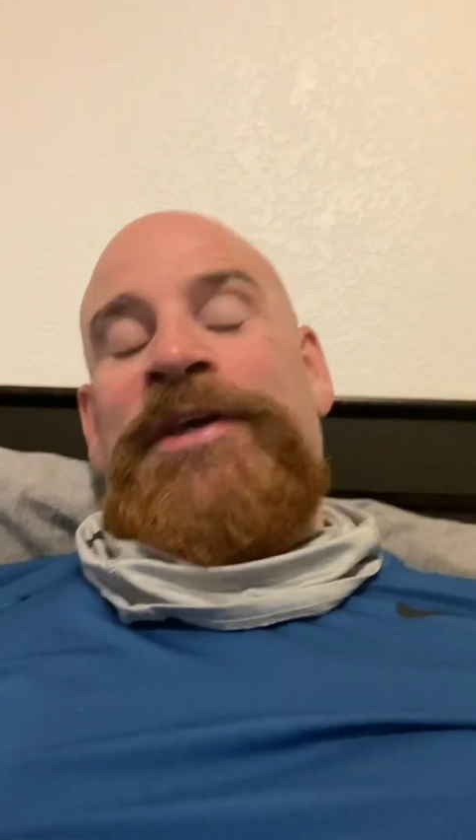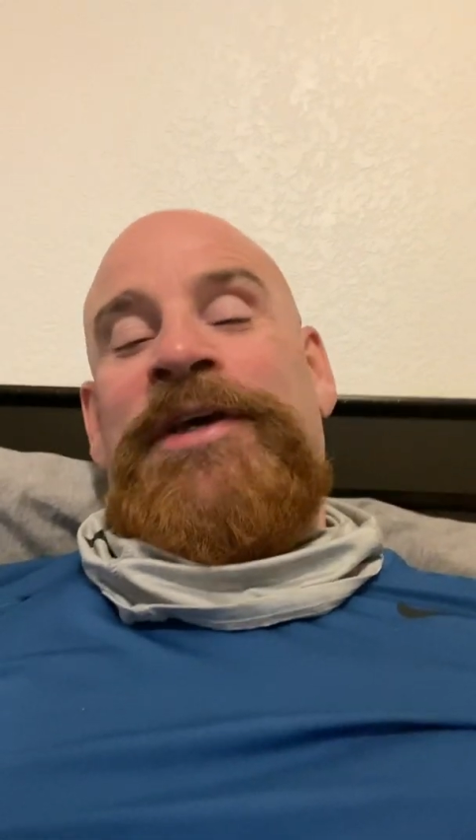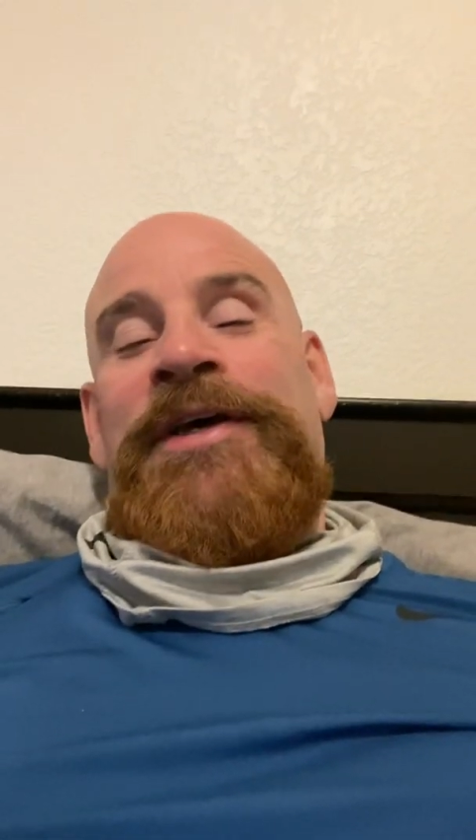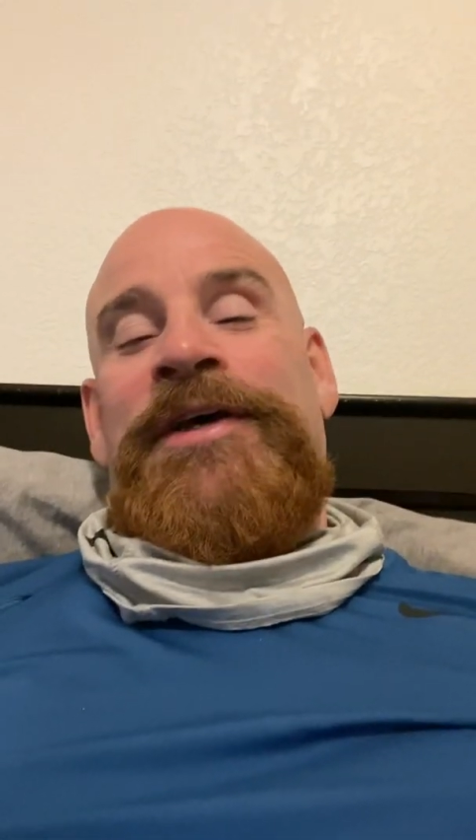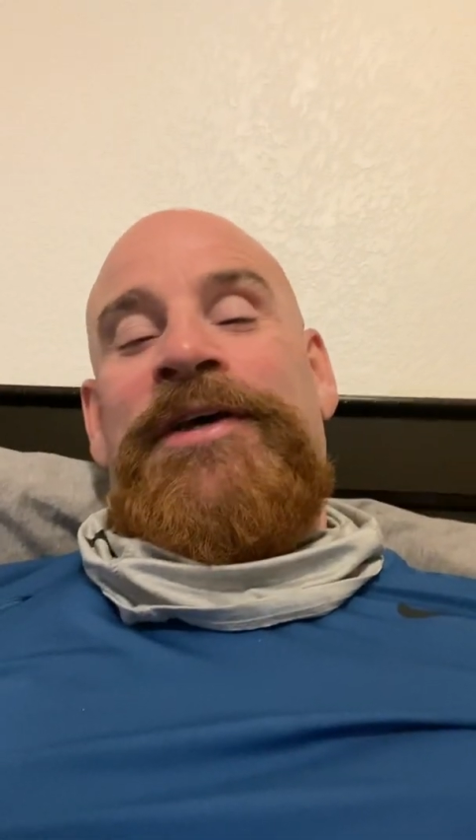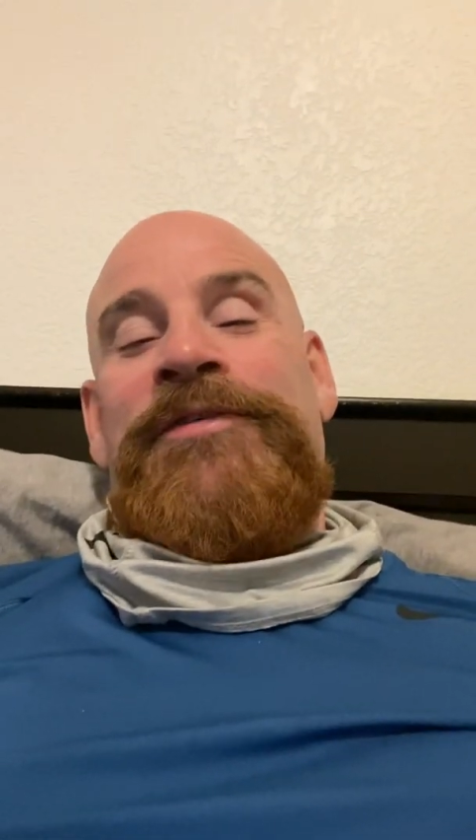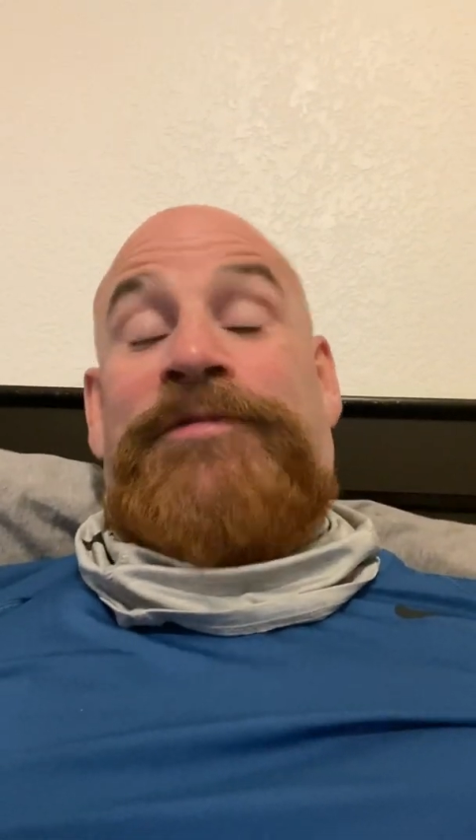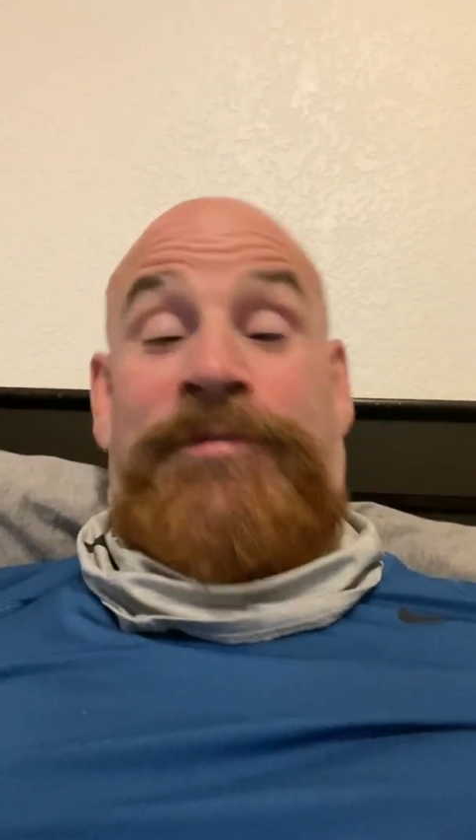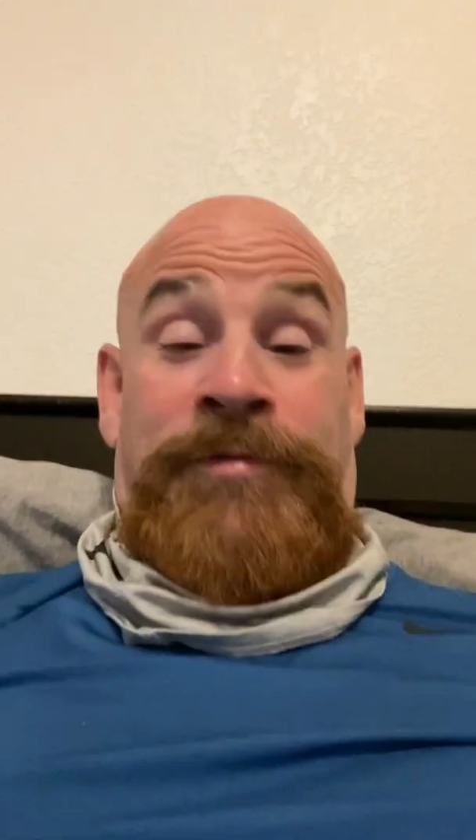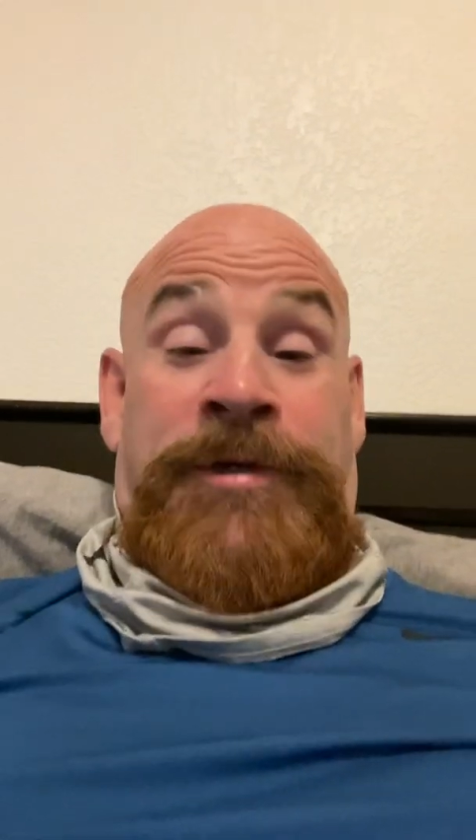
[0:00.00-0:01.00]

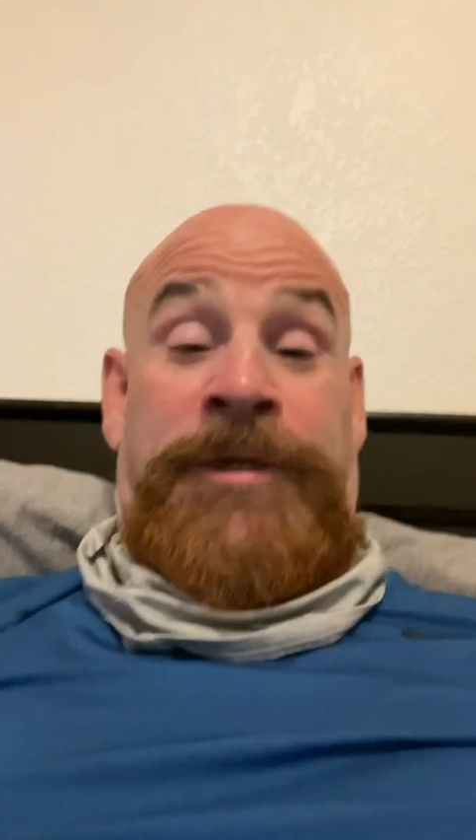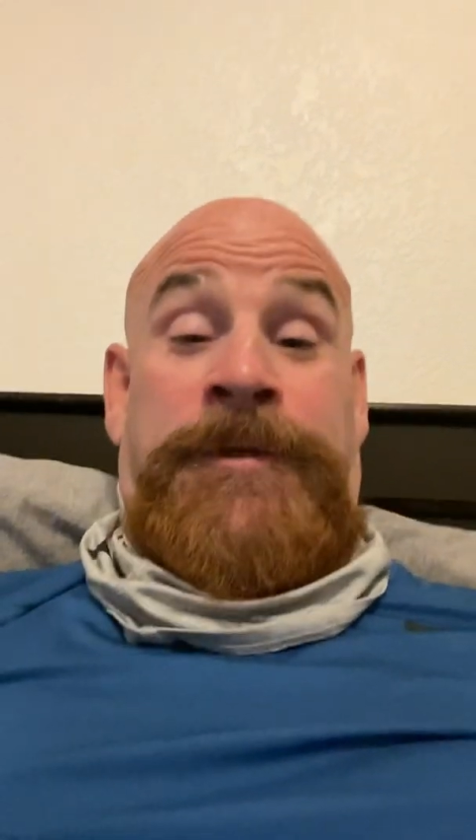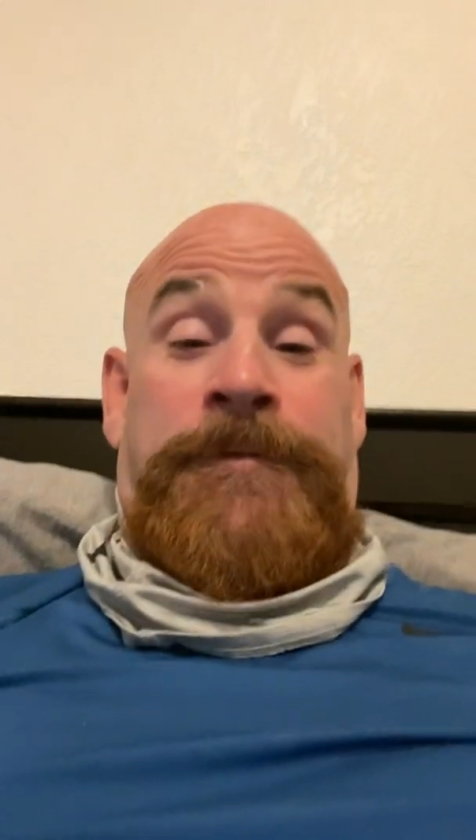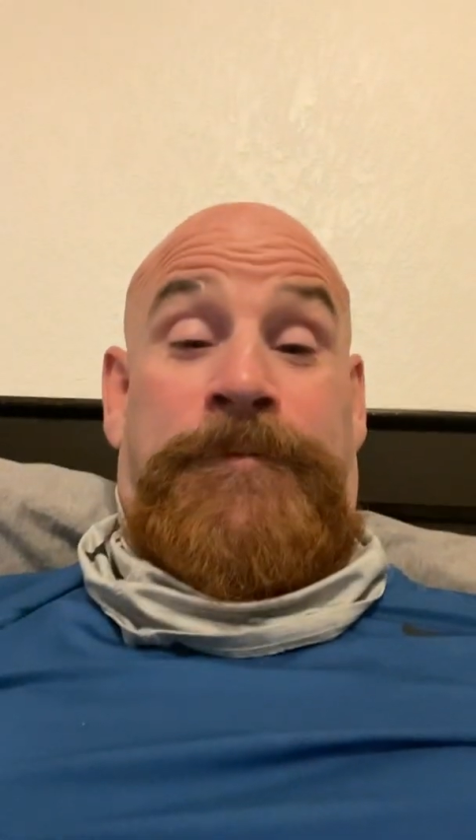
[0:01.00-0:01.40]
cash, right?